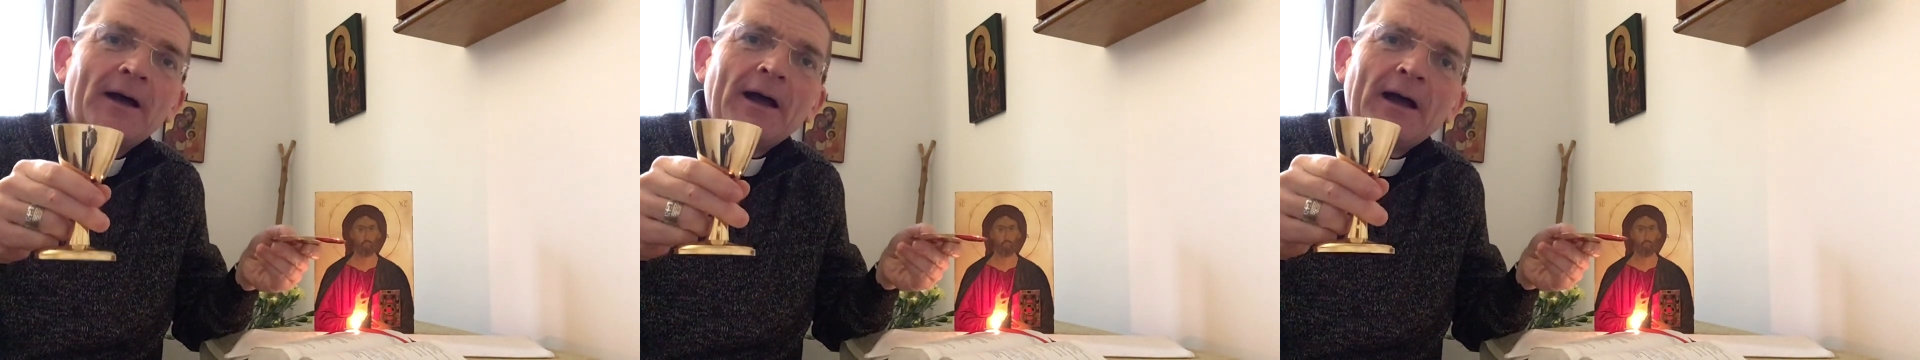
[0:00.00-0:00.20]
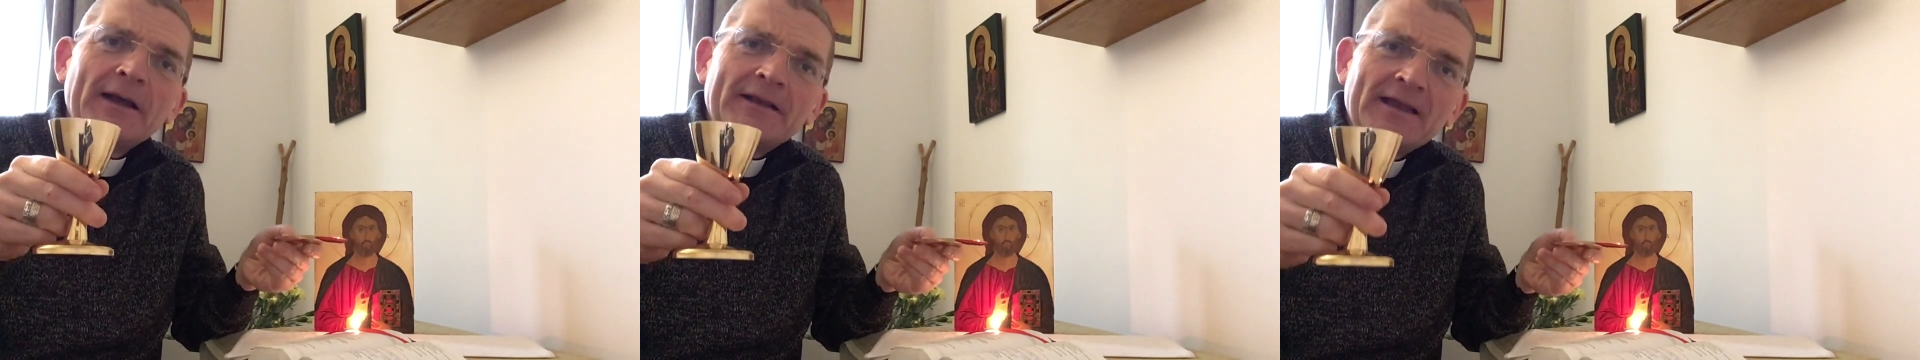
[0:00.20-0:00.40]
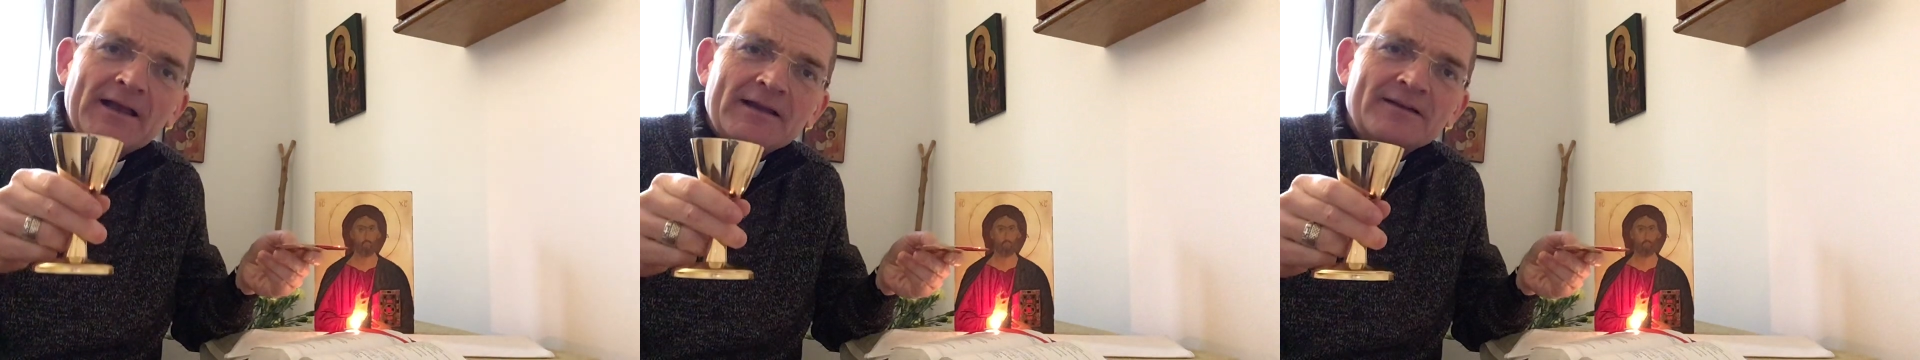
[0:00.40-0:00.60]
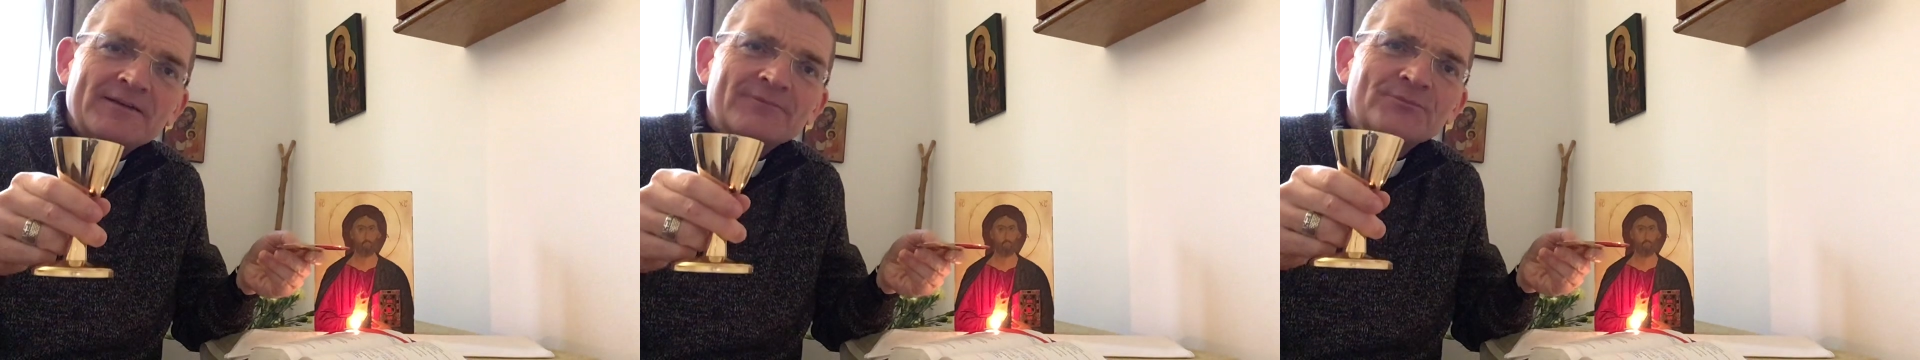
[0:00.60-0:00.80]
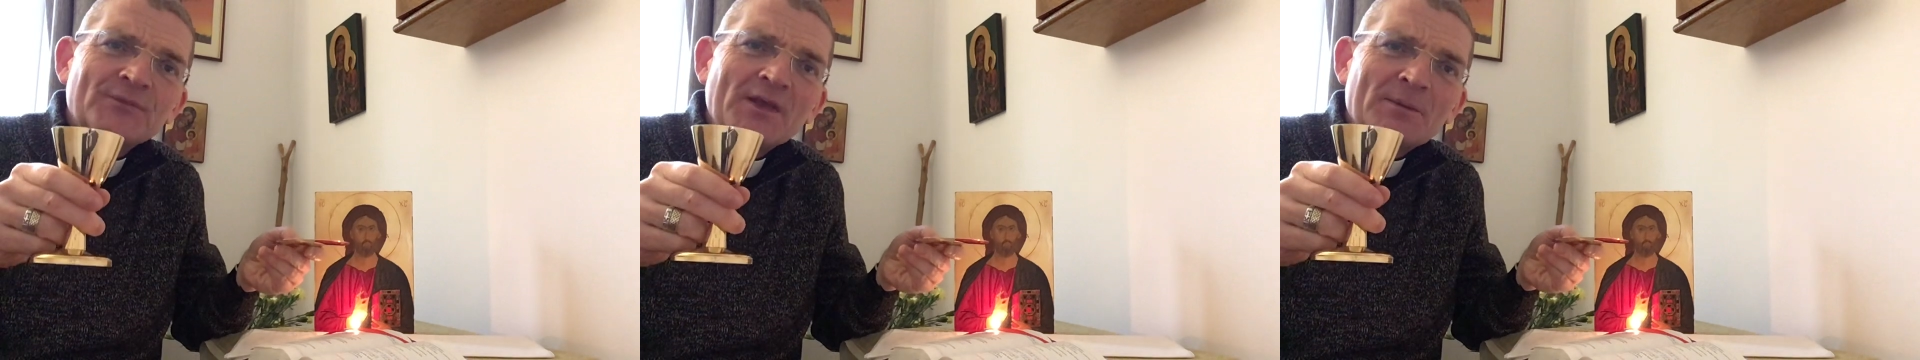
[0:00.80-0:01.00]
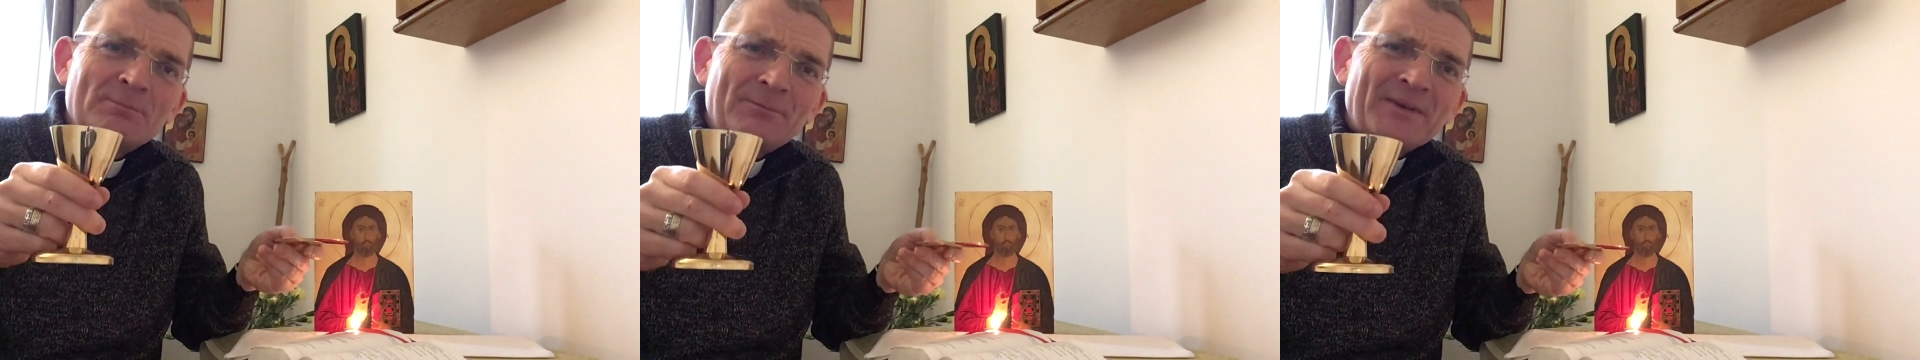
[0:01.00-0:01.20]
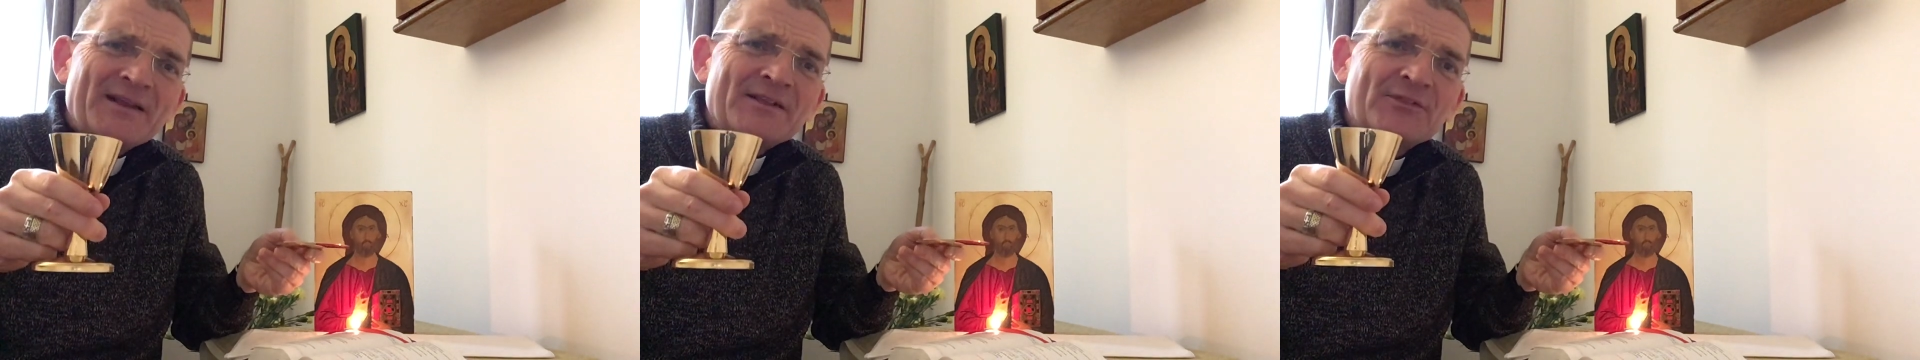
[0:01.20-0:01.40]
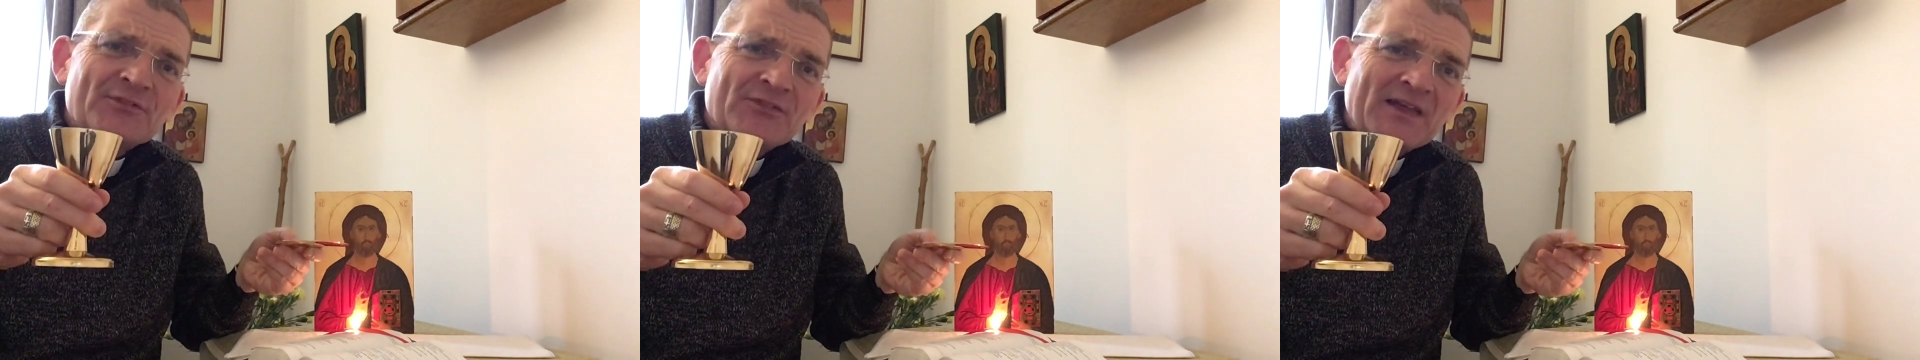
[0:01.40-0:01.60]
Again, a
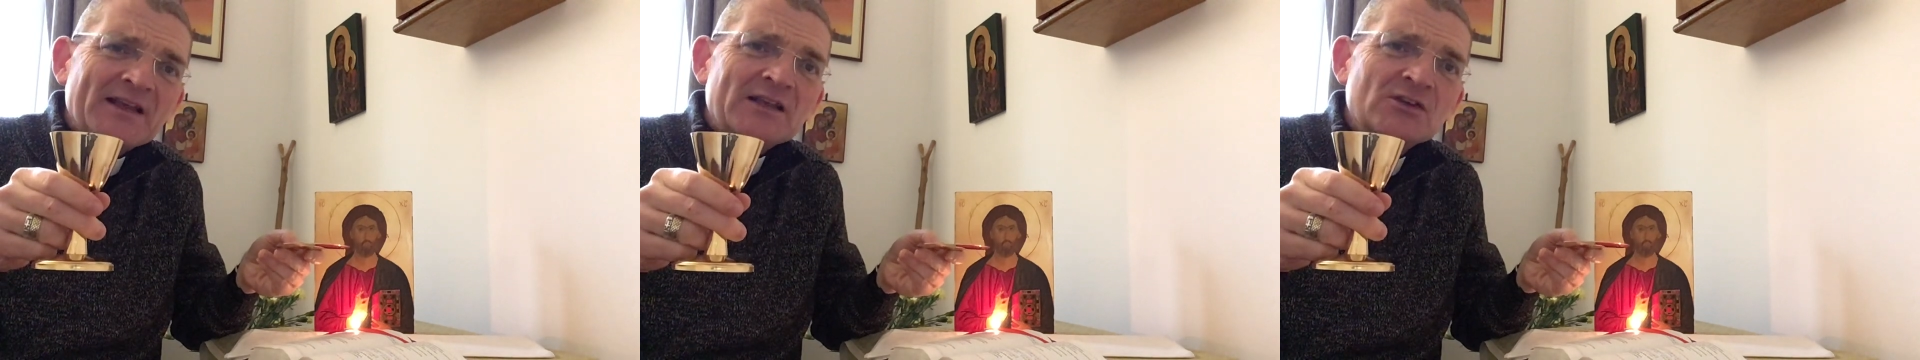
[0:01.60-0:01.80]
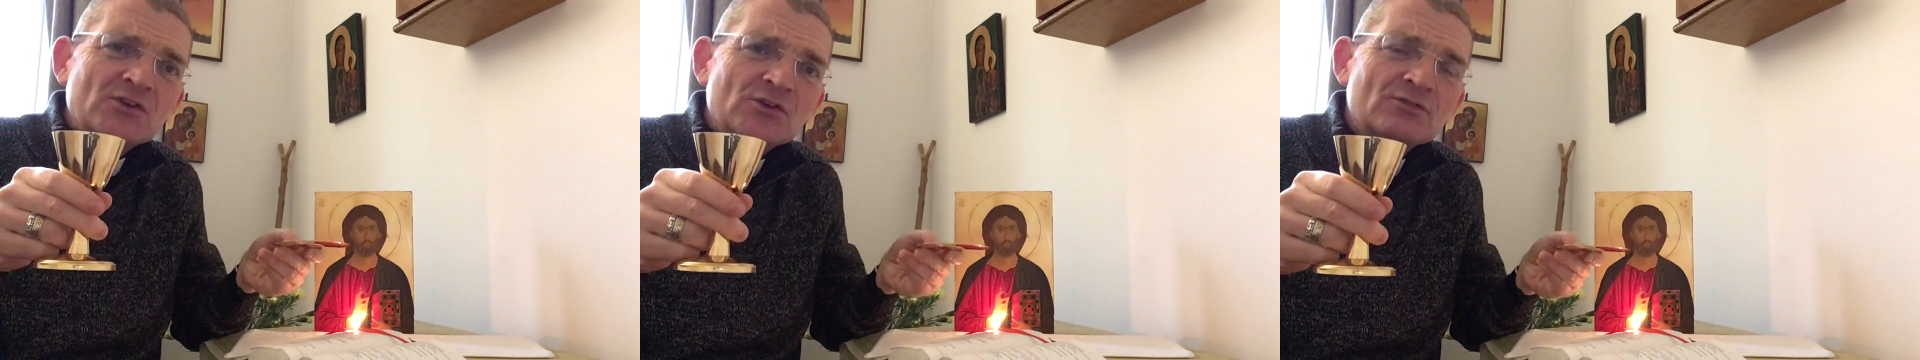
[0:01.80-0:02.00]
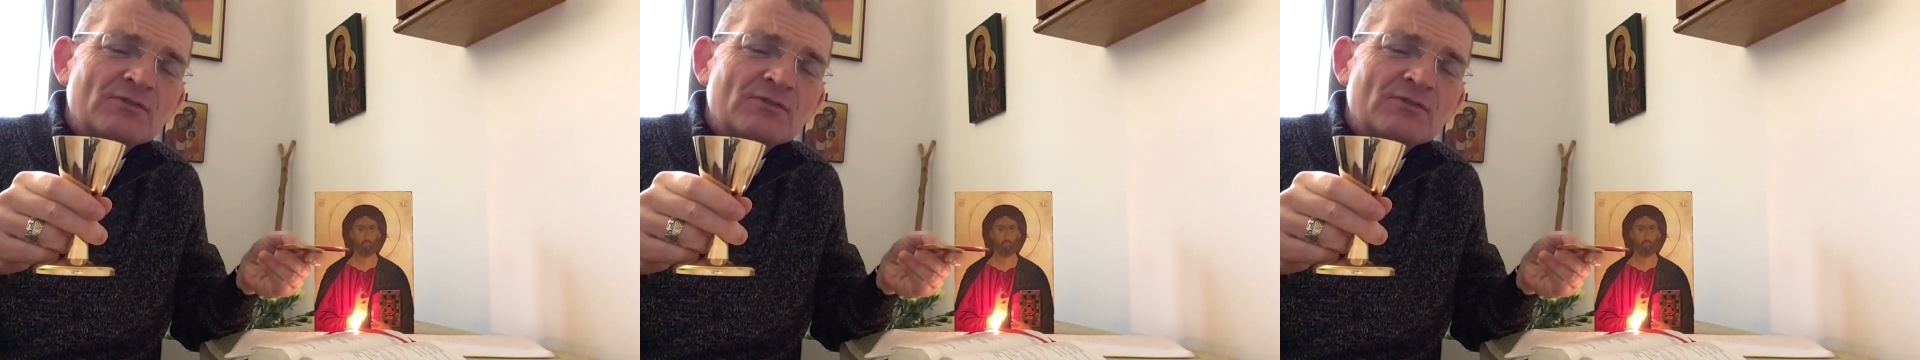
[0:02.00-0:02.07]
big thank you,